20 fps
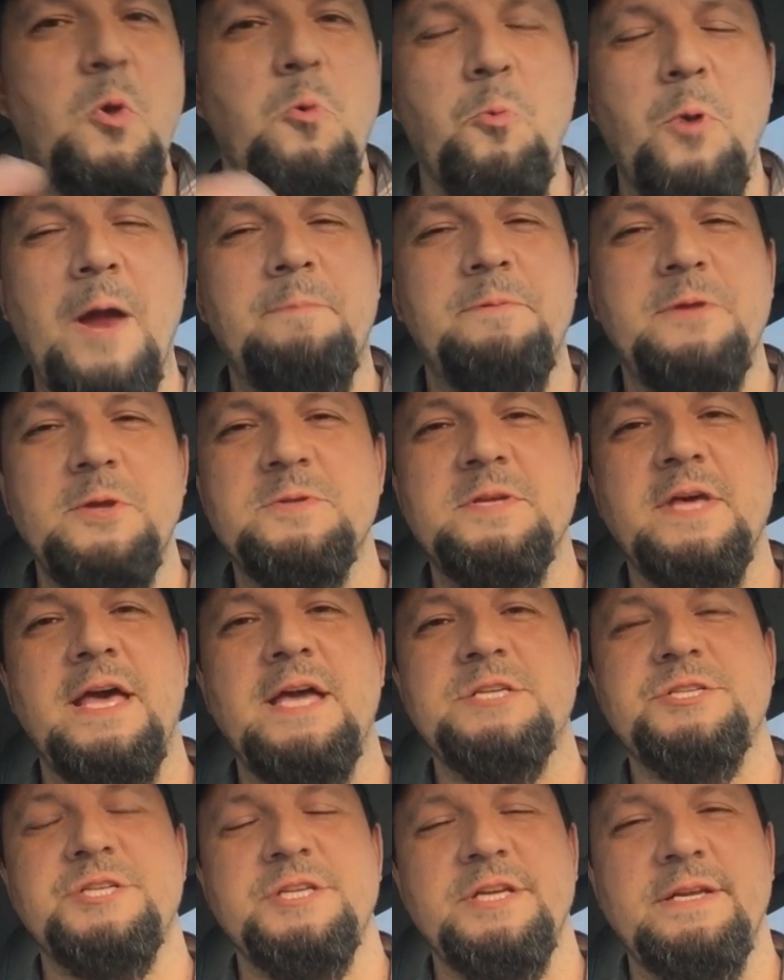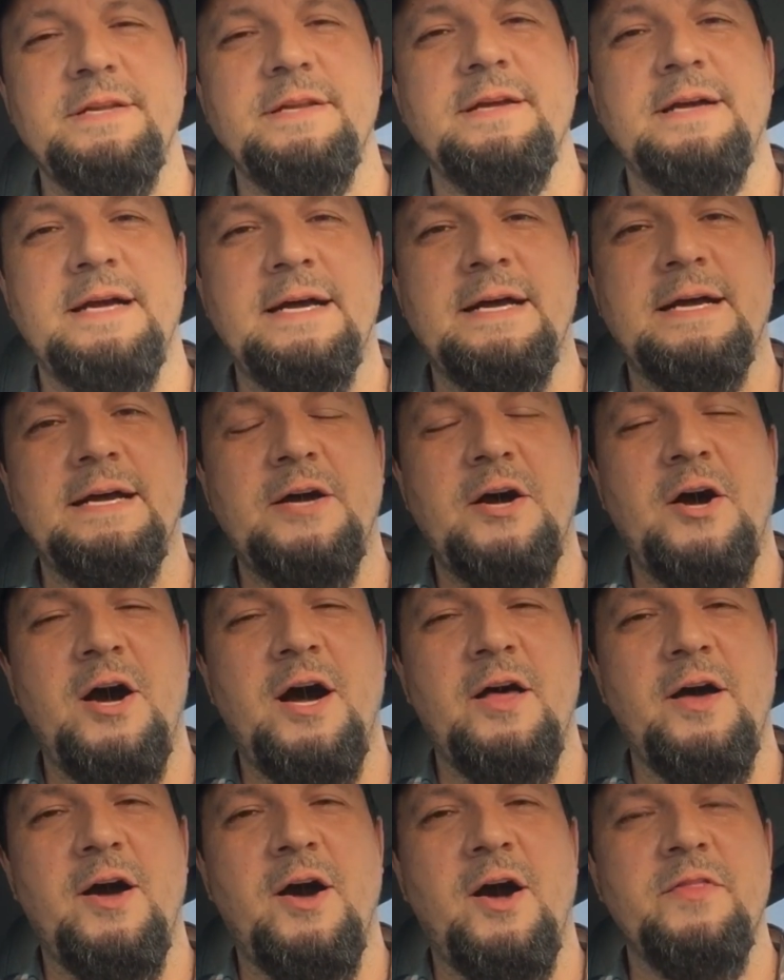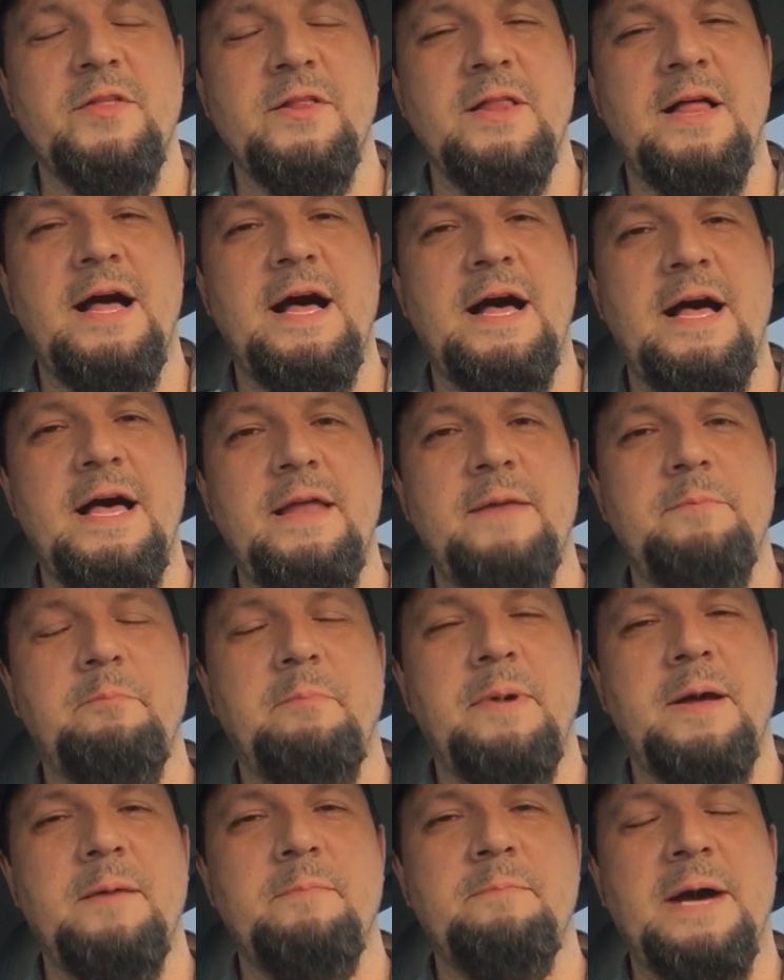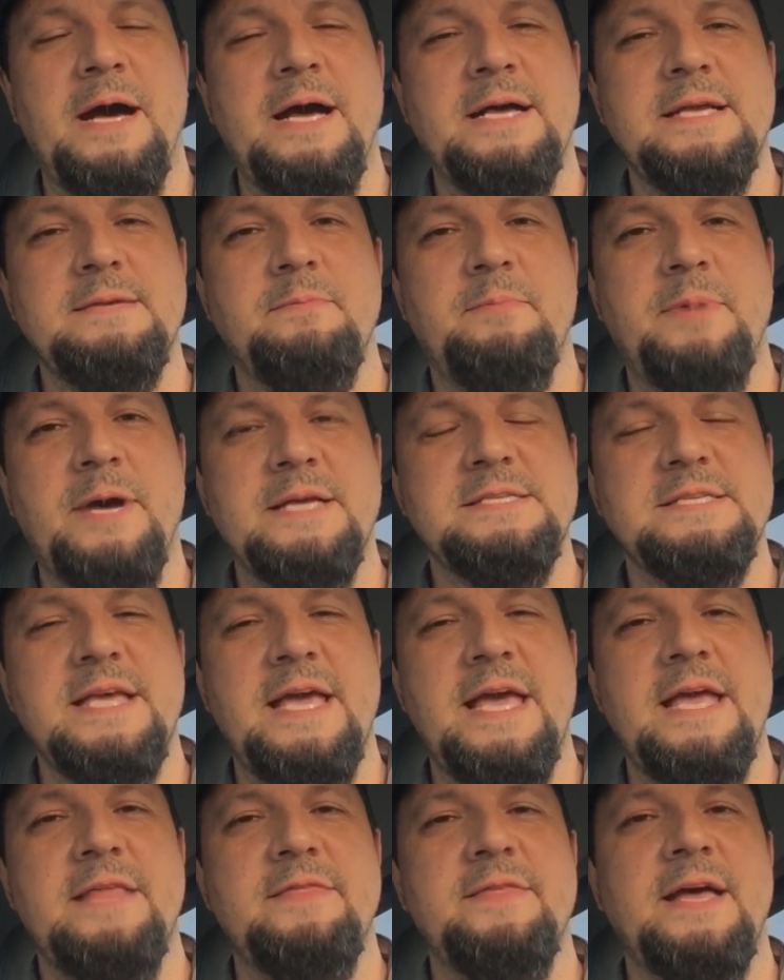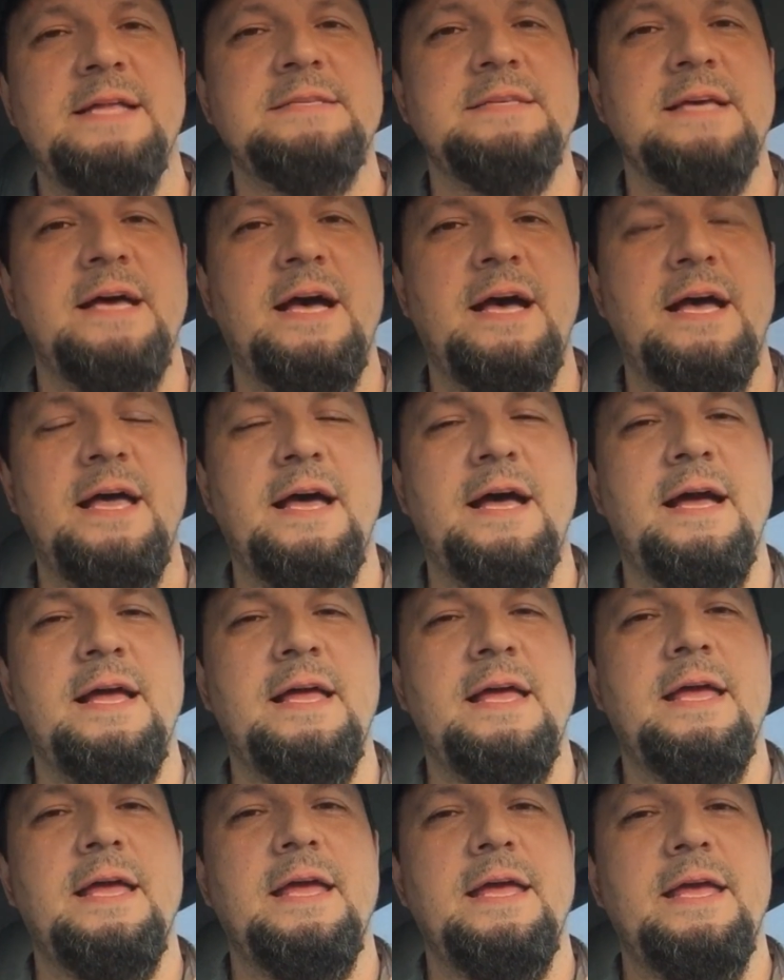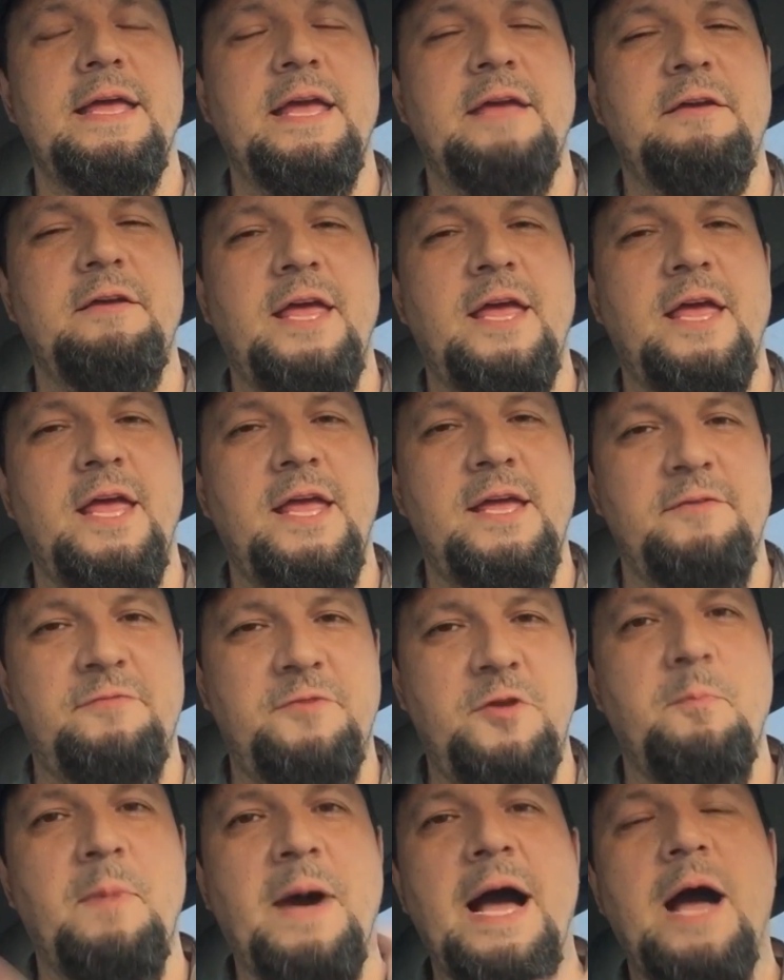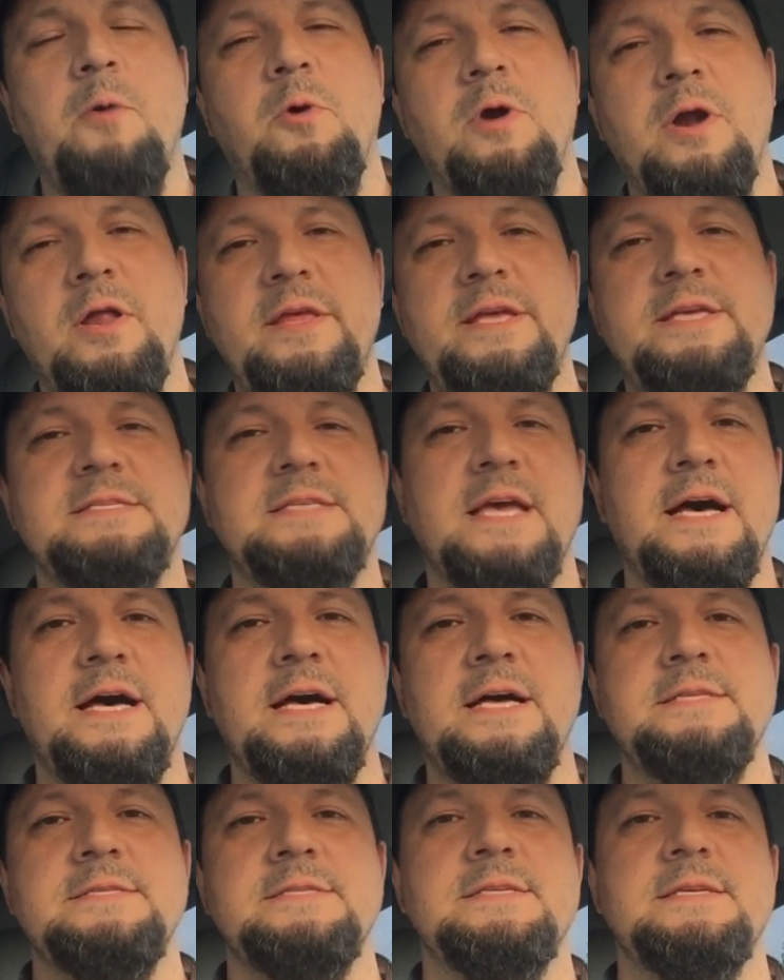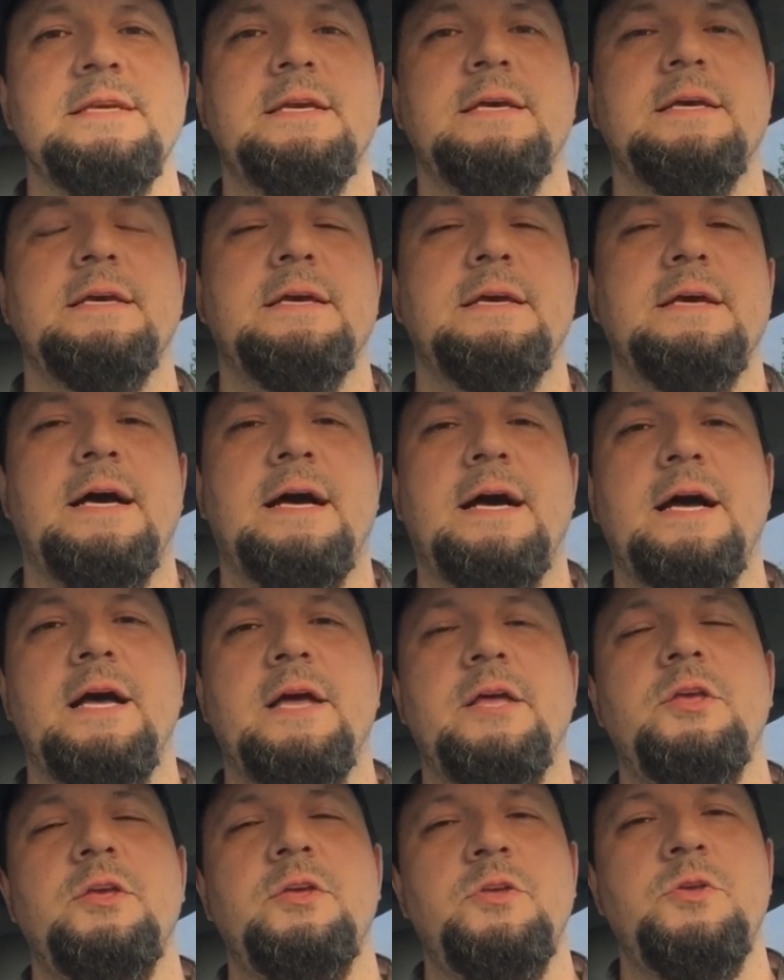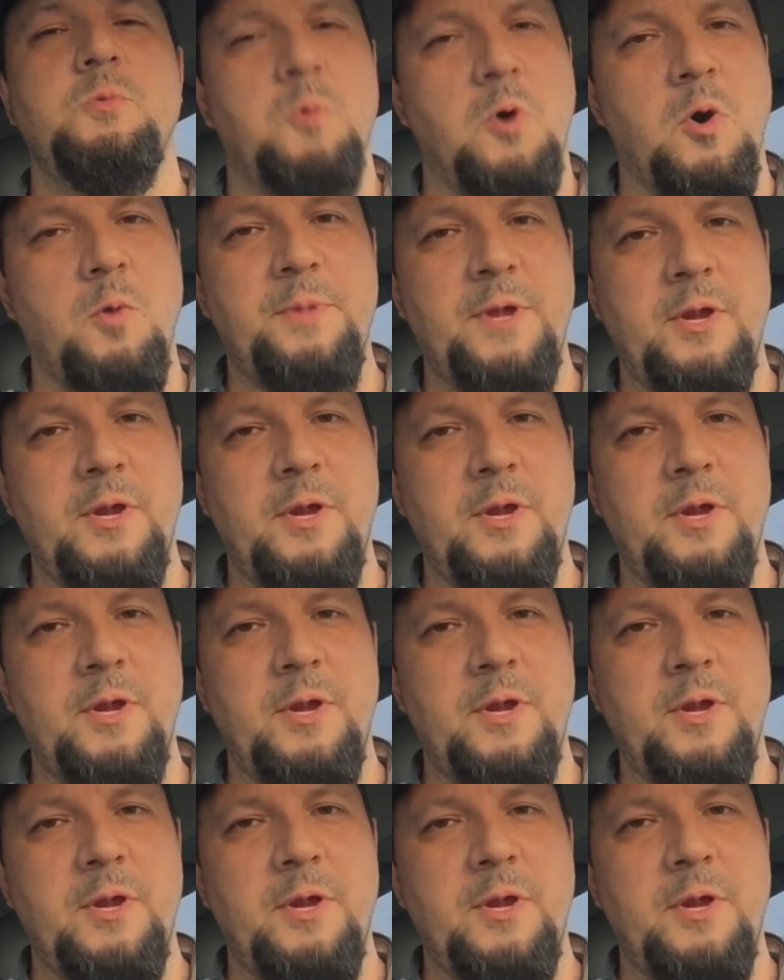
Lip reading: reputation on the line by saying that if you buy one of these guns, you